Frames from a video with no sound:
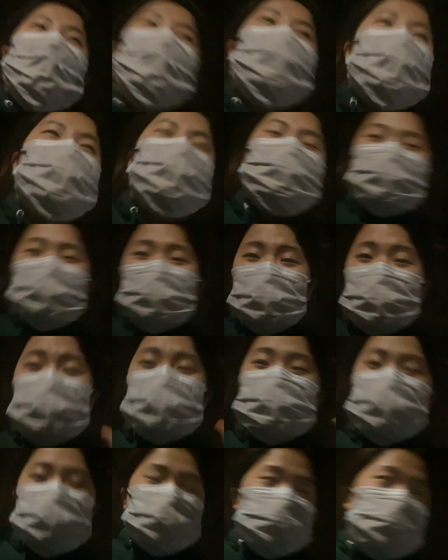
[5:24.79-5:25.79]
I feel like this
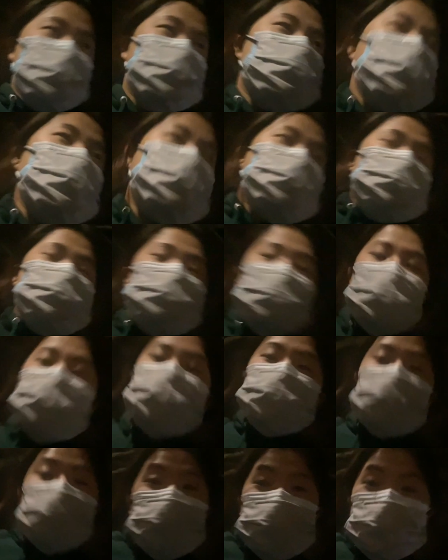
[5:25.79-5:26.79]
just puts me in the
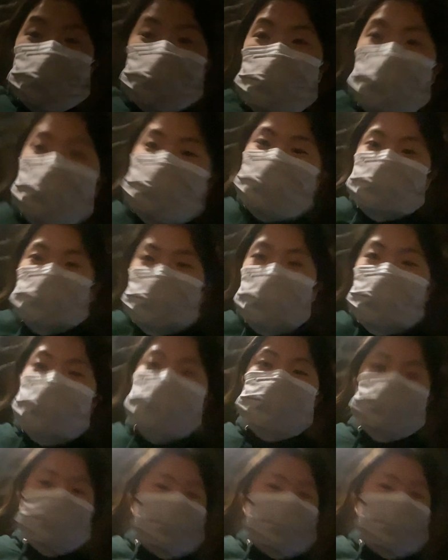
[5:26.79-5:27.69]
best kind of mindset,